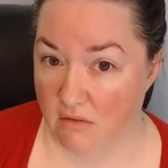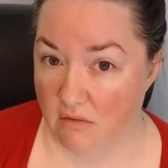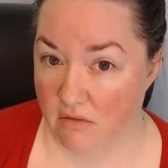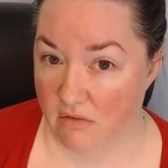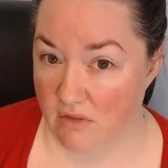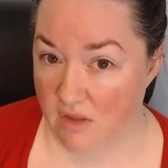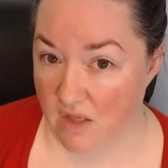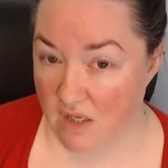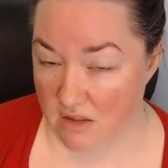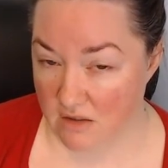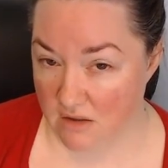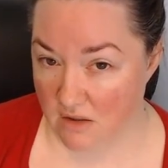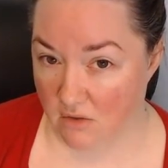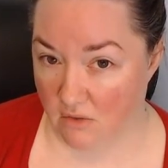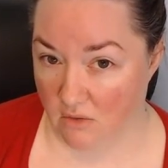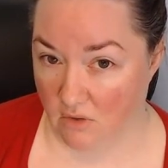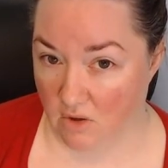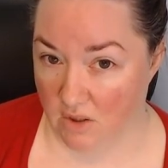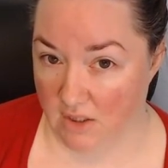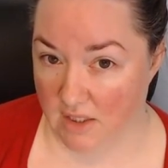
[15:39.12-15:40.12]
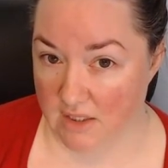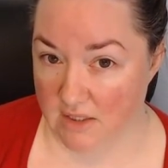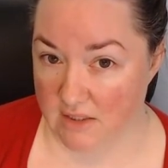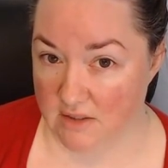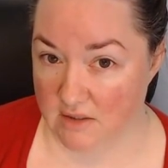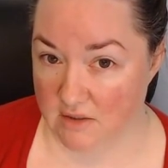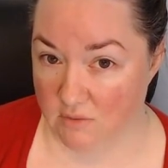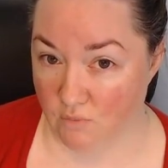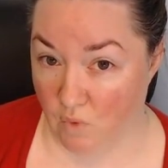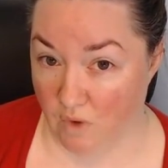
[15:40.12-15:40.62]
then go look at
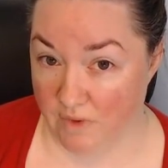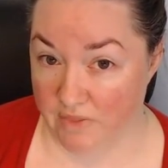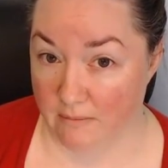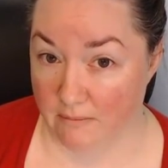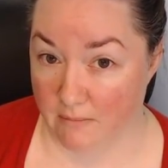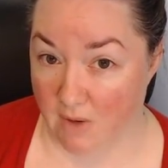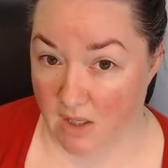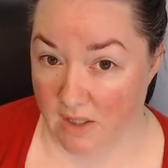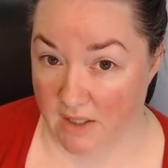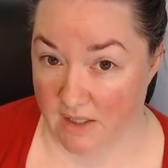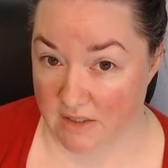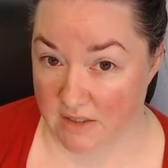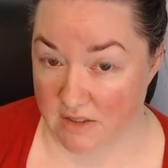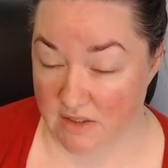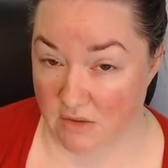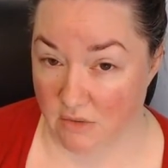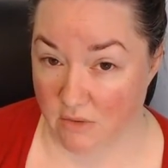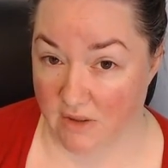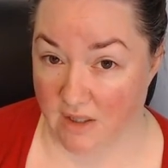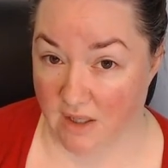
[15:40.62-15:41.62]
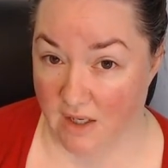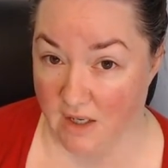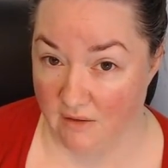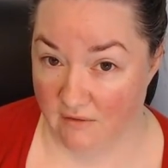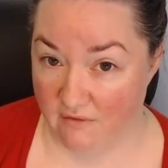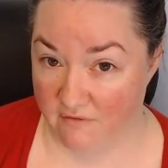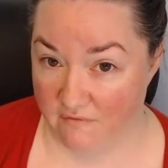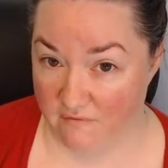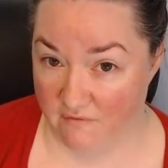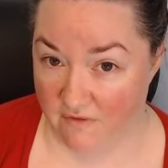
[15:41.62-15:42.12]
what the market is doing
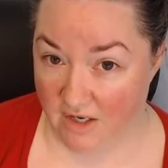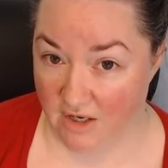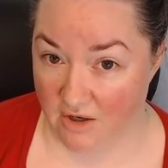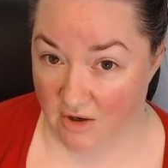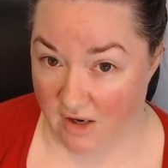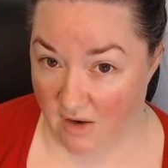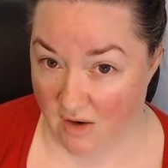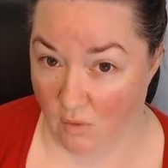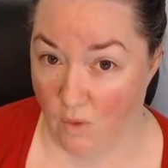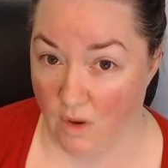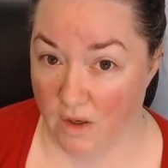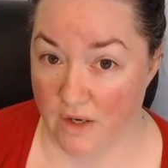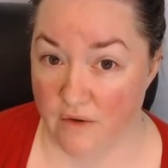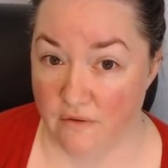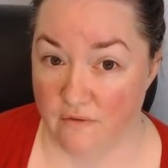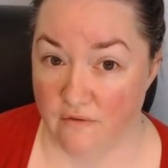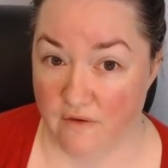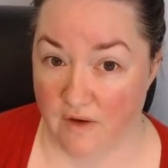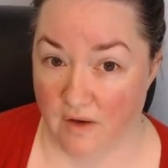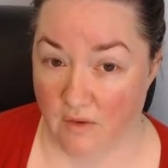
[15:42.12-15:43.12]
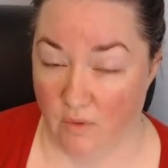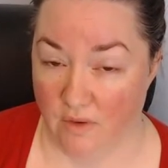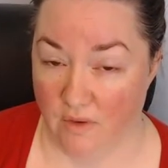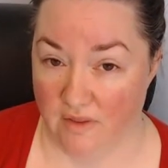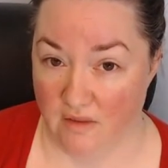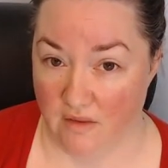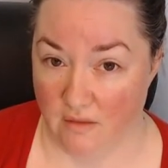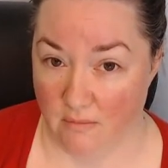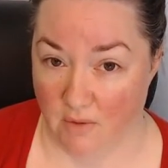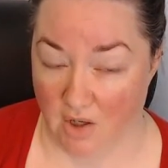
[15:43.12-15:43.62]
and figure out where you fit
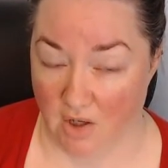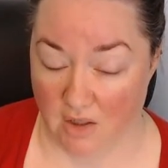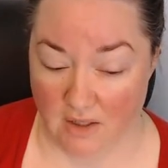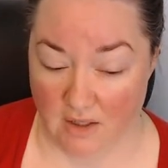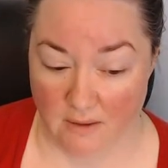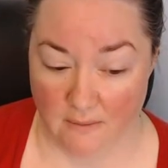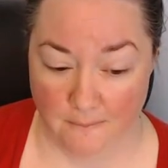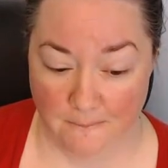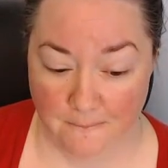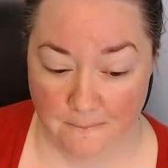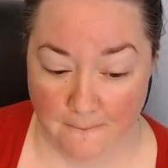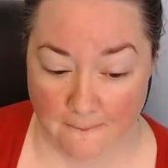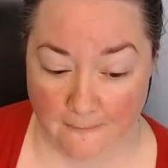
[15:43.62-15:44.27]
within the market.